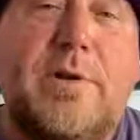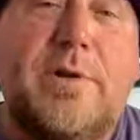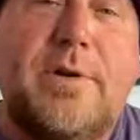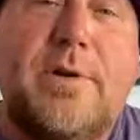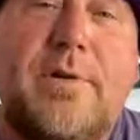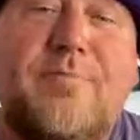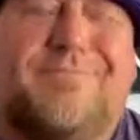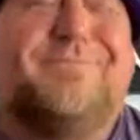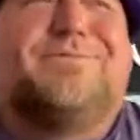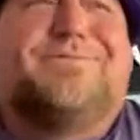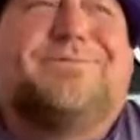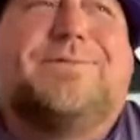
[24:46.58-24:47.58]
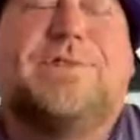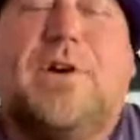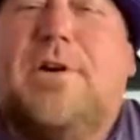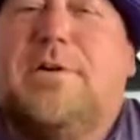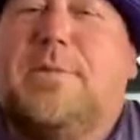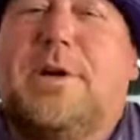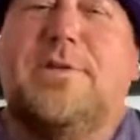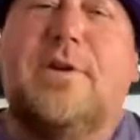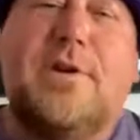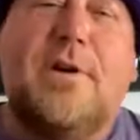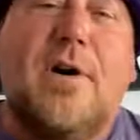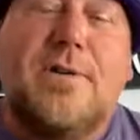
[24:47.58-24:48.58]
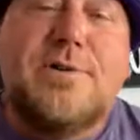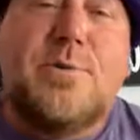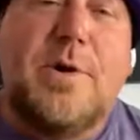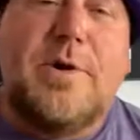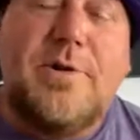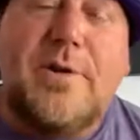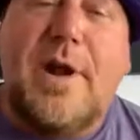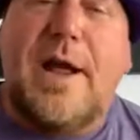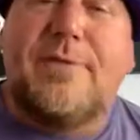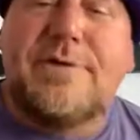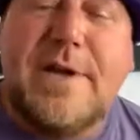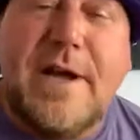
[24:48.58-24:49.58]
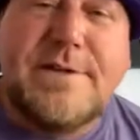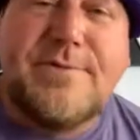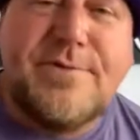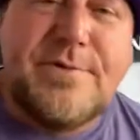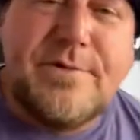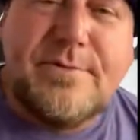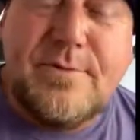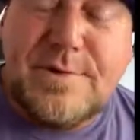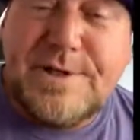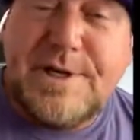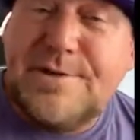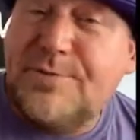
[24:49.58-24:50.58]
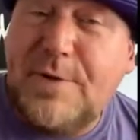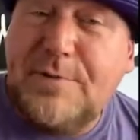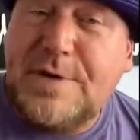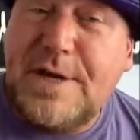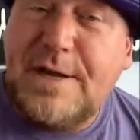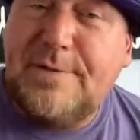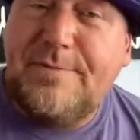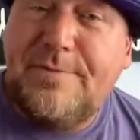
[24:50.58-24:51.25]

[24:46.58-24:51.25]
Man. Sorry, man. They're on come Twitter. On. They're advertising for was season fifteen.